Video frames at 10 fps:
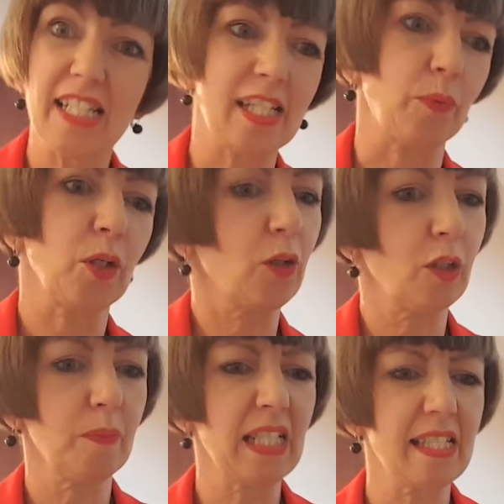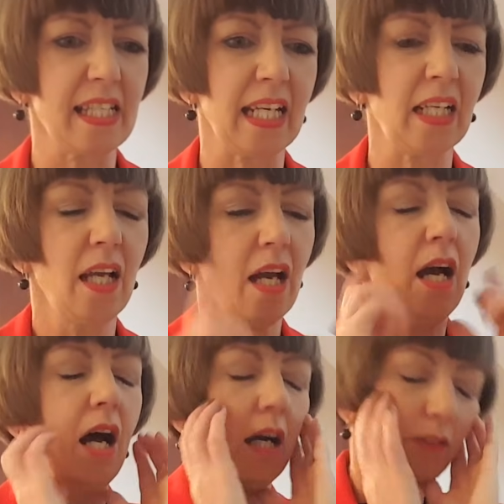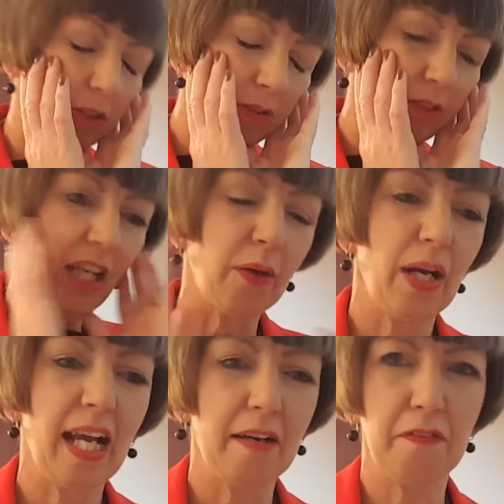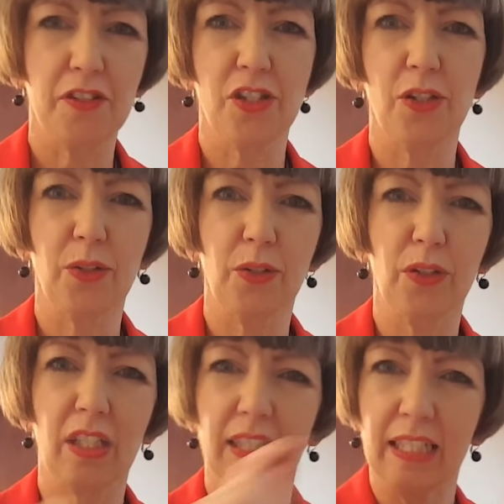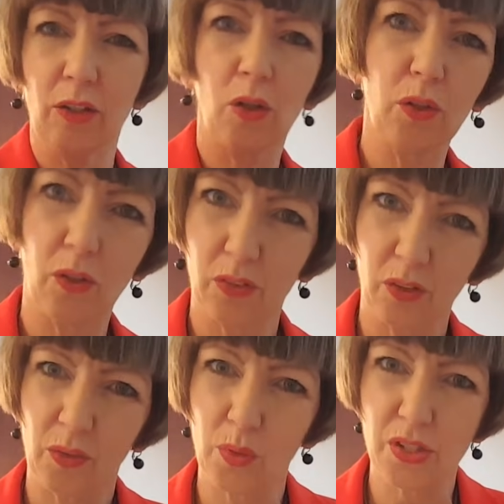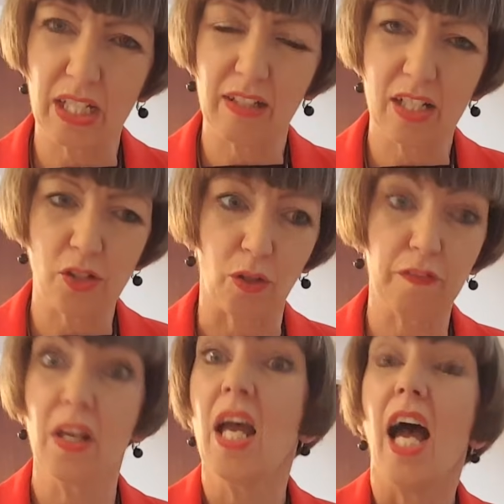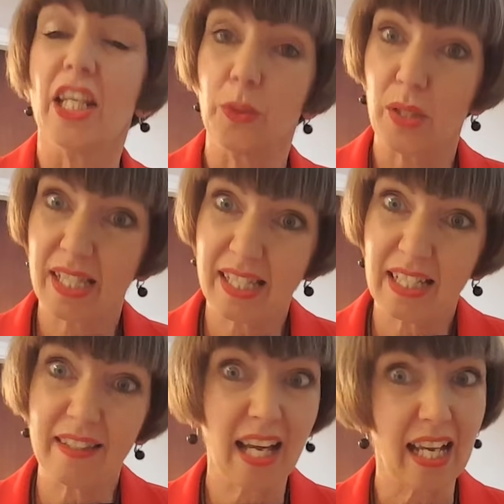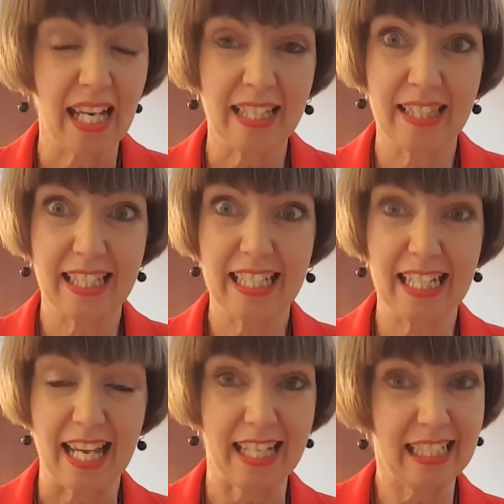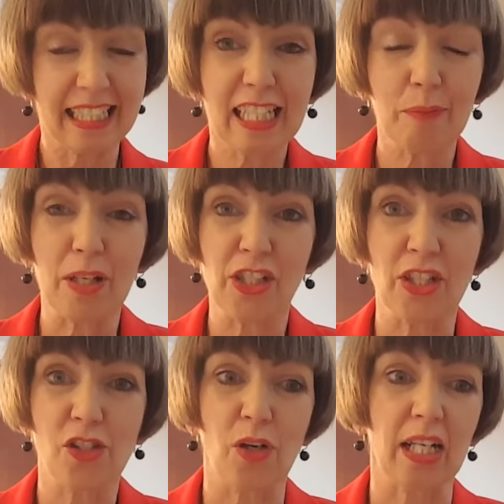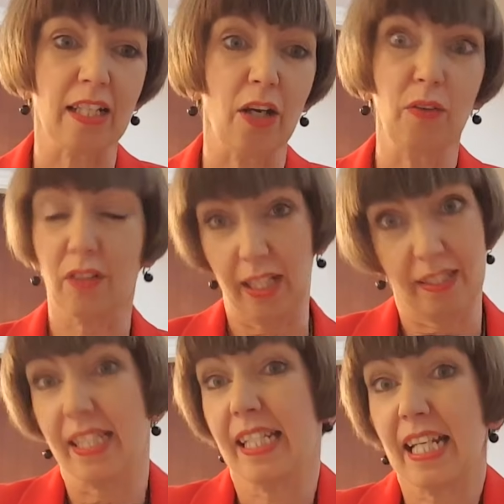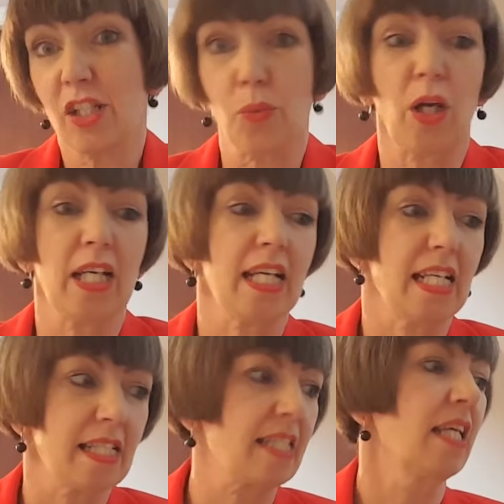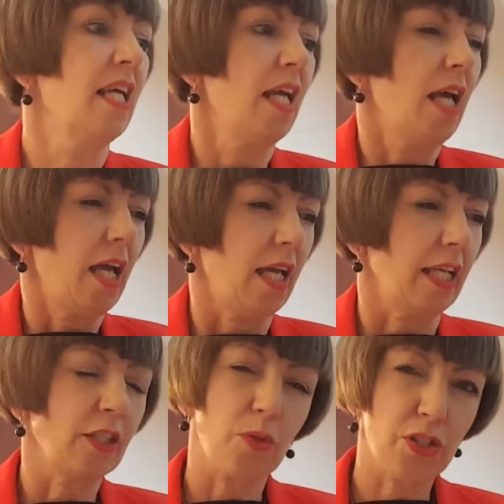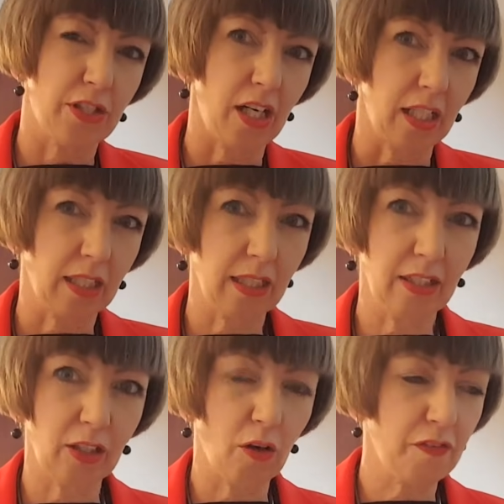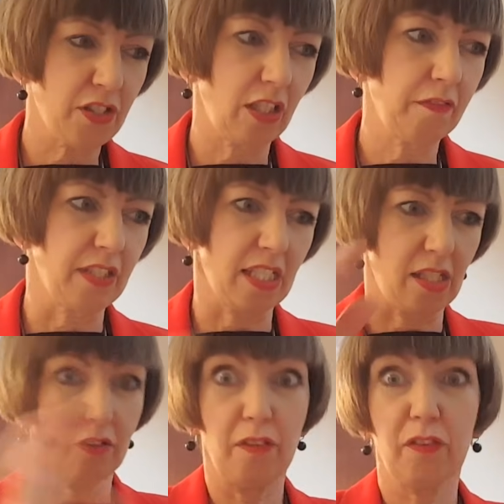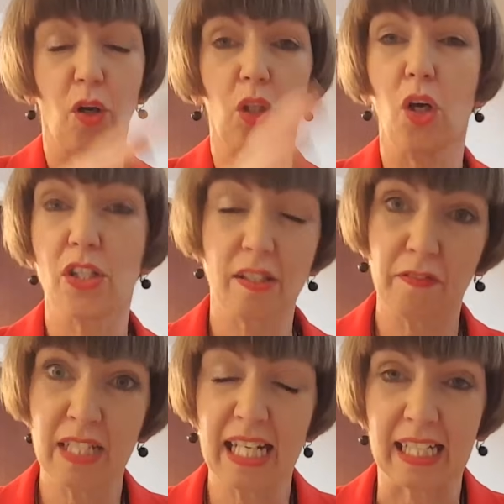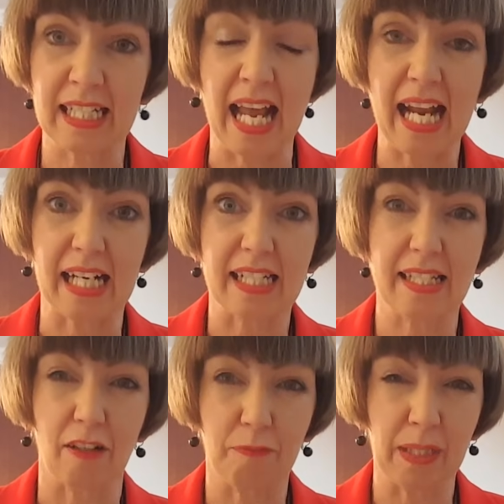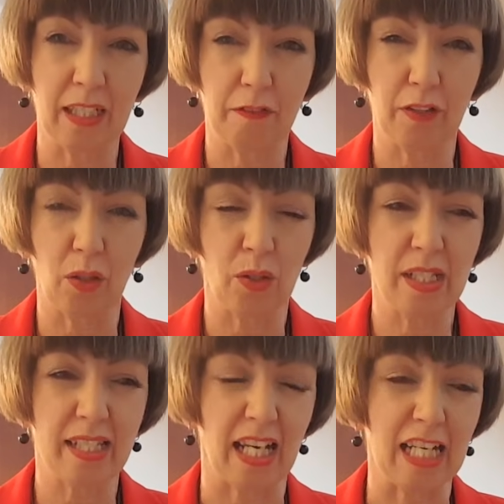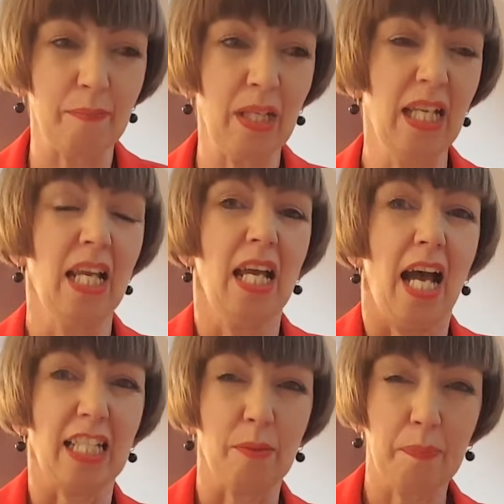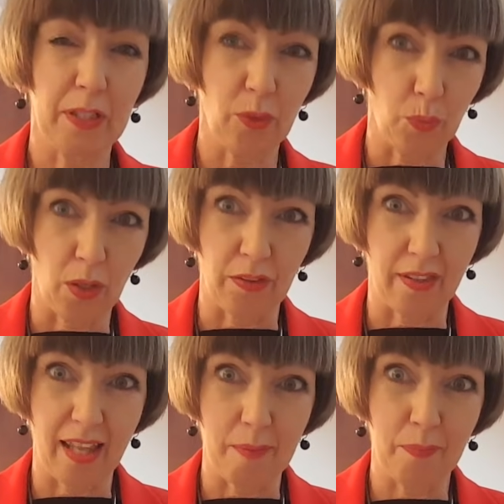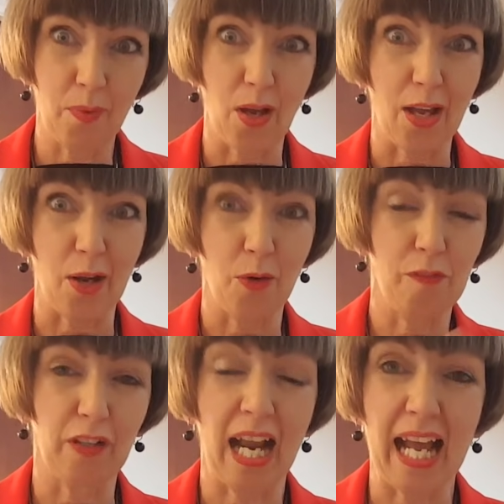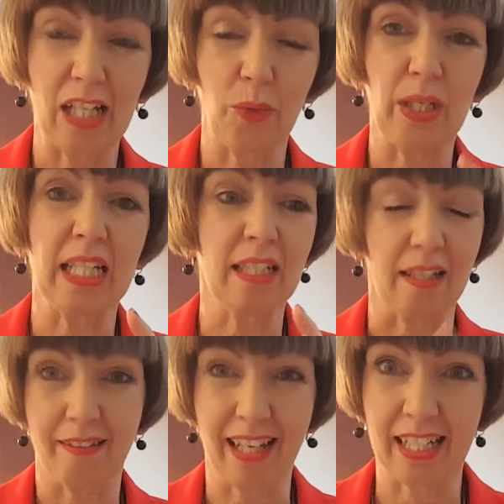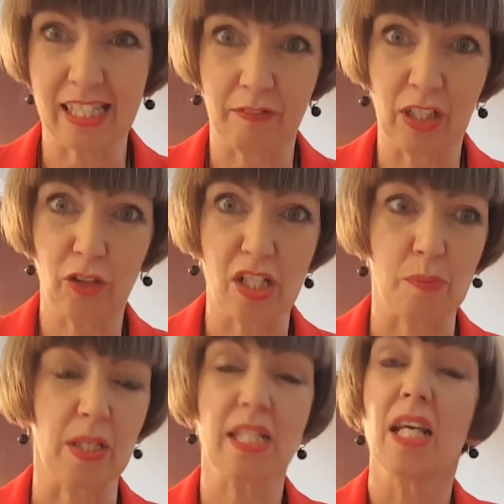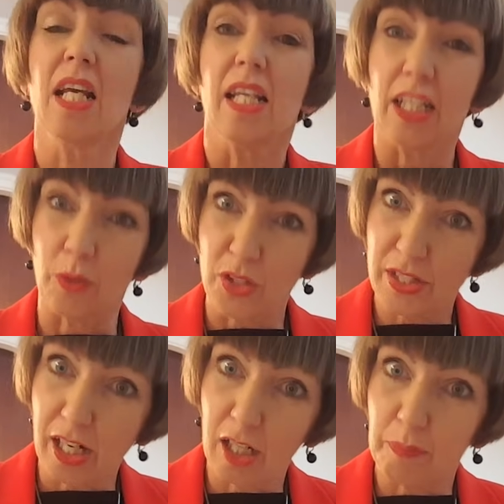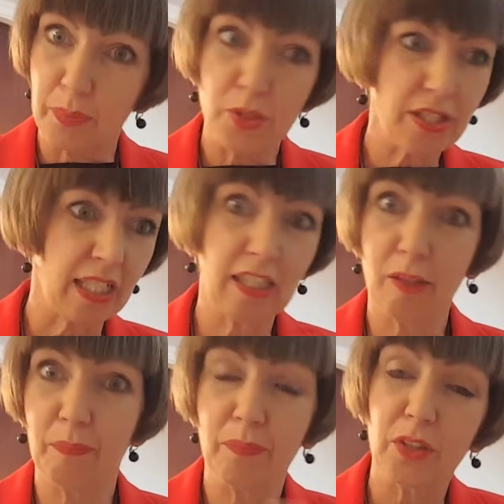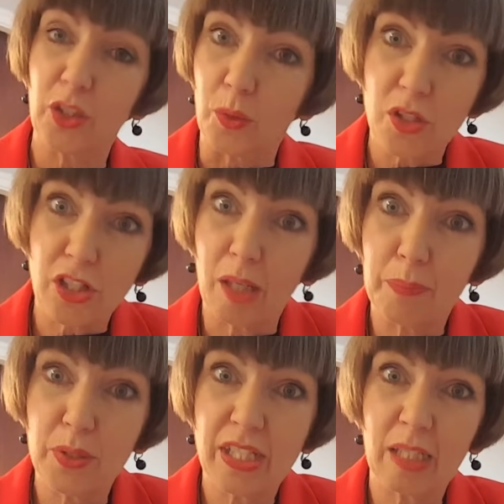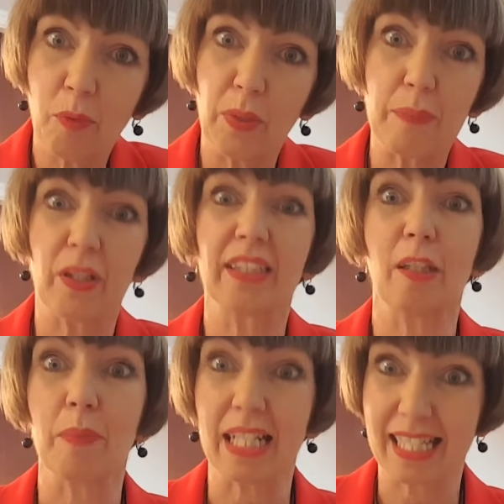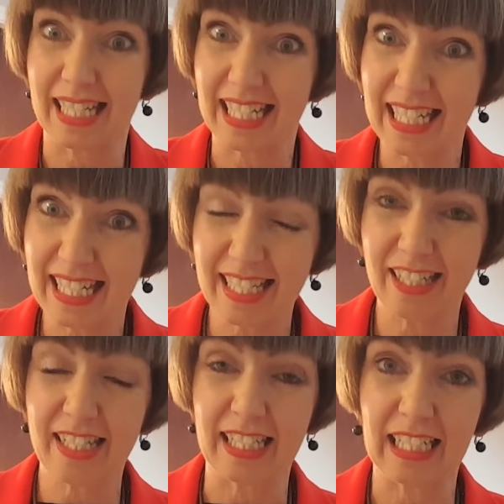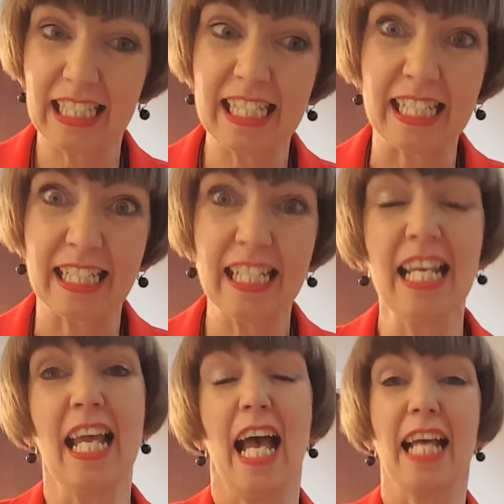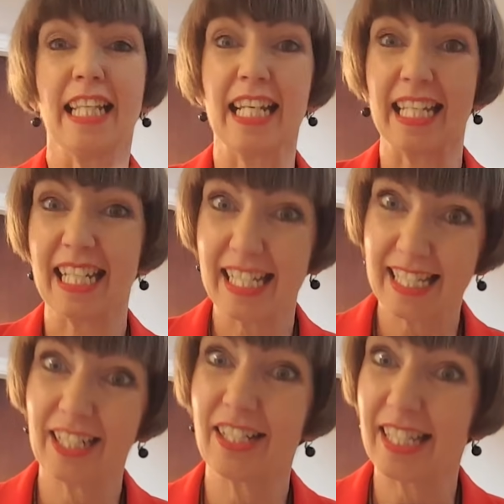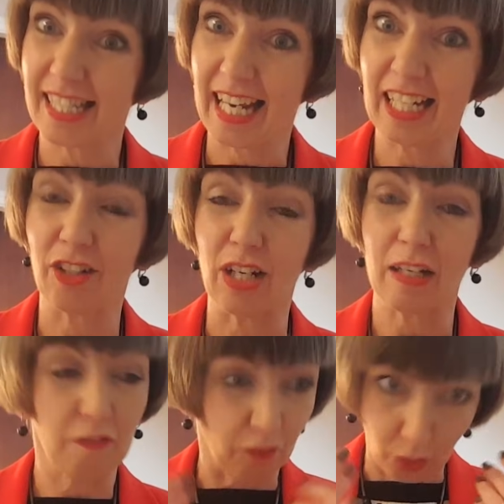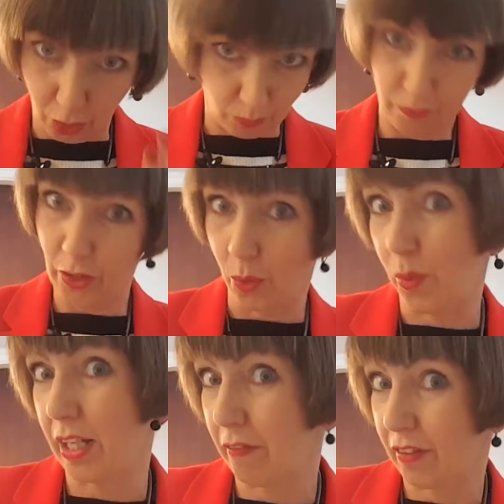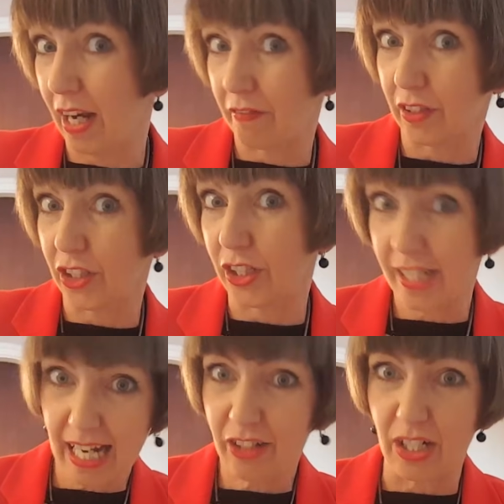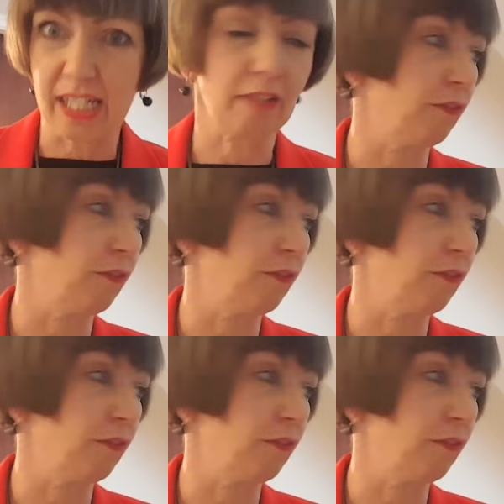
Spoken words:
easier. We're not going to be saying, oh, now I have to clean all those areas off. And you will see that in the cleaning missions right now. Like today's one is, you know, start clearing off surfaces. You've got lots of knickknacks that have been there for a long time, and you maybe don't want them over Halloween and Thanksgiving, Christmas. You know, start putting them away, because it makes it easier to clean and then easier to decorate for, you know, whatever you're decorating